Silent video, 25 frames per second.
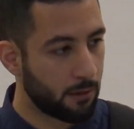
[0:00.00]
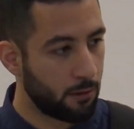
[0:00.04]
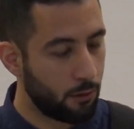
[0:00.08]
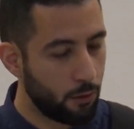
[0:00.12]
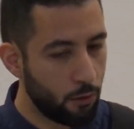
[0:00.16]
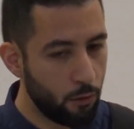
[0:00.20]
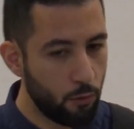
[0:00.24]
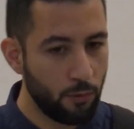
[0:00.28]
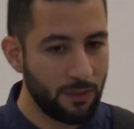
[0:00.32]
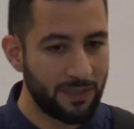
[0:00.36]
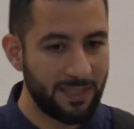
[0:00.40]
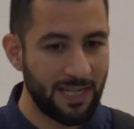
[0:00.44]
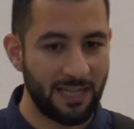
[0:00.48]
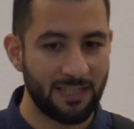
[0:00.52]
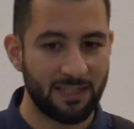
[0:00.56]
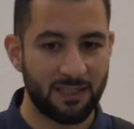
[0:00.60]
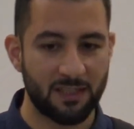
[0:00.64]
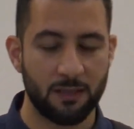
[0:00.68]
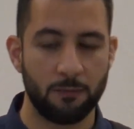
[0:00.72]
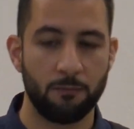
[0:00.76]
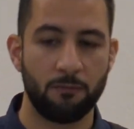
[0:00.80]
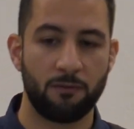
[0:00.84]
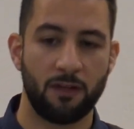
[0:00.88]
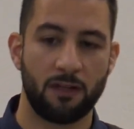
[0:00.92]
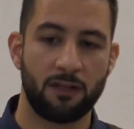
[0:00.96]
Always has
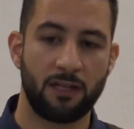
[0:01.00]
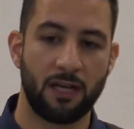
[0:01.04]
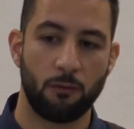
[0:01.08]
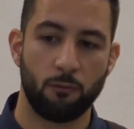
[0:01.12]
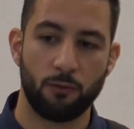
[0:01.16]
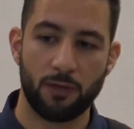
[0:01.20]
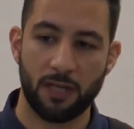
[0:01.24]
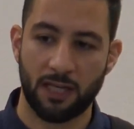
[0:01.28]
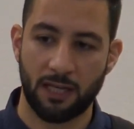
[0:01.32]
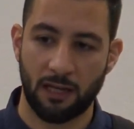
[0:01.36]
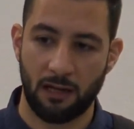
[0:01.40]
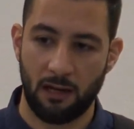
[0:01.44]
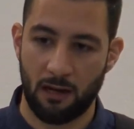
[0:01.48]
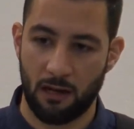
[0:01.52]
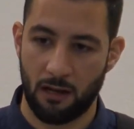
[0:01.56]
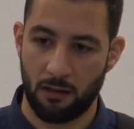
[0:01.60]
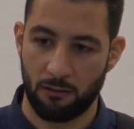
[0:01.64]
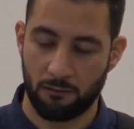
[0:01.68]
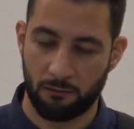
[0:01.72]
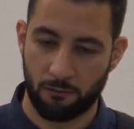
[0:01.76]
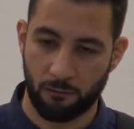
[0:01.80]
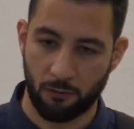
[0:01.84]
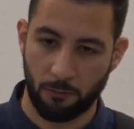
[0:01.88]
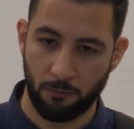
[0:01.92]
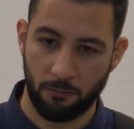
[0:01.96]
something that we can
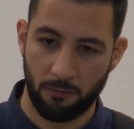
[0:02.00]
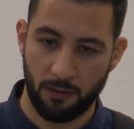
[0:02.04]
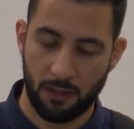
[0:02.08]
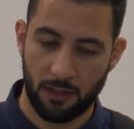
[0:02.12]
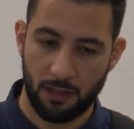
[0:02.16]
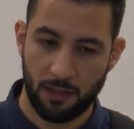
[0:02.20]
learn from.